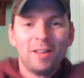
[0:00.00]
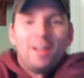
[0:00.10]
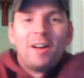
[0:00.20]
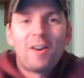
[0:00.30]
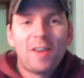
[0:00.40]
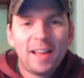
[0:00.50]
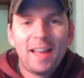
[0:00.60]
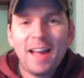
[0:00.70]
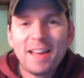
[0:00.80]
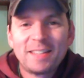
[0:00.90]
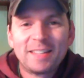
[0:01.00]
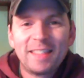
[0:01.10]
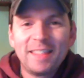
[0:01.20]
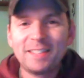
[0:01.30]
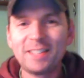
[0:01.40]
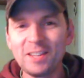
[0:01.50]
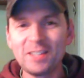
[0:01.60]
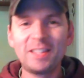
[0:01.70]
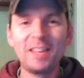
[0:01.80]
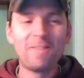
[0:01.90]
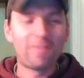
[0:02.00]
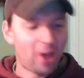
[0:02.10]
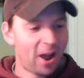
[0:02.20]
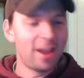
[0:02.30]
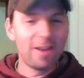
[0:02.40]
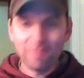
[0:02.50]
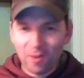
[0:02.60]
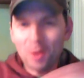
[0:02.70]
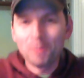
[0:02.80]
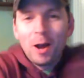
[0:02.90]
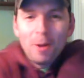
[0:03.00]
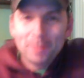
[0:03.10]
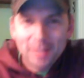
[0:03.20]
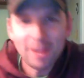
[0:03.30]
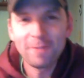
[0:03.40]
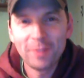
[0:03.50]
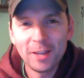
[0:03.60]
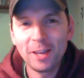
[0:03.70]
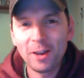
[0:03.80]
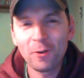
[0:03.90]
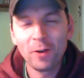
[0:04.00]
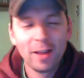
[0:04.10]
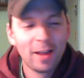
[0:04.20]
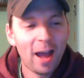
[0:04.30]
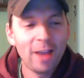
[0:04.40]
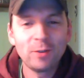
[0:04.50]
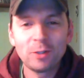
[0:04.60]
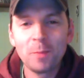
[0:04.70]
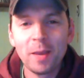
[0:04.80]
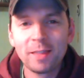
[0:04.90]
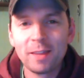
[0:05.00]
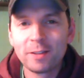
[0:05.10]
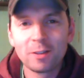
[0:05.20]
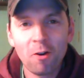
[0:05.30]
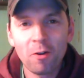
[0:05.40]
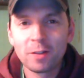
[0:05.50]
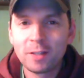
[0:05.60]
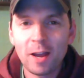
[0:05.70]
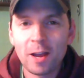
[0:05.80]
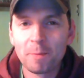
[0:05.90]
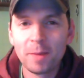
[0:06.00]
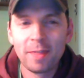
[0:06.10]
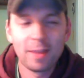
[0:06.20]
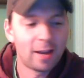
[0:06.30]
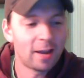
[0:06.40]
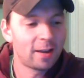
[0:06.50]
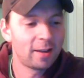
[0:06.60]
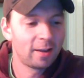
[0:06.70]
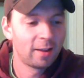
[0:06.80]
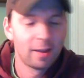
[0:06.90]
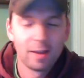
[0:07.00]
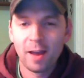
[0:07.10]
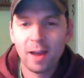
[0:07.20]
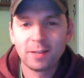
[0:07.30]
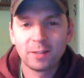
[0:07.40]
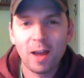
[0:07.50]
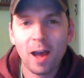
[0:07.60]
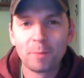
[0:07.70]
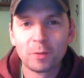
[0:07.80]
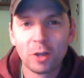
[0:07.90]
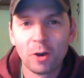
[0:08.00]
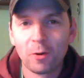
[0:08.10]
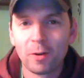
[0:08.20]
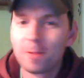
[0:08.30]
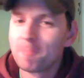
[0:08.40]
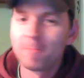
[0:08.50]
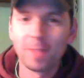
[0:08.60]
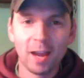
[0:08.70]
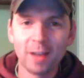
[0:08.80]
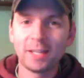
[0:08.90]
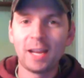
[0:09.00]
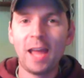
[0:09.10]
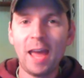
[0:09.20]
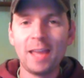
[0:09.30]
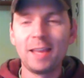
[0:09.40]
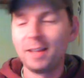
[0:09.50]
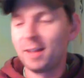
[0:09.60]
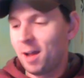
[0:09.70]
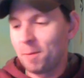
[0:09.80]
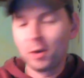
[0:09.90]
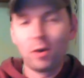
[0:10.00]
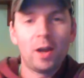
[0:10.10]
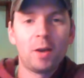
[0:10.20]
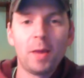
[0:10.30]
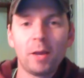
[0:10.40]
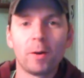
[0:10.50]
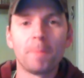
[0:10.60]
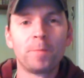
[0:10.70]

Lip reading: All right, guys, this is the Friday Farm Update video. I used to make these all the time, and then I stopped. So I decided, hey, I'm gonna go ahead and make one.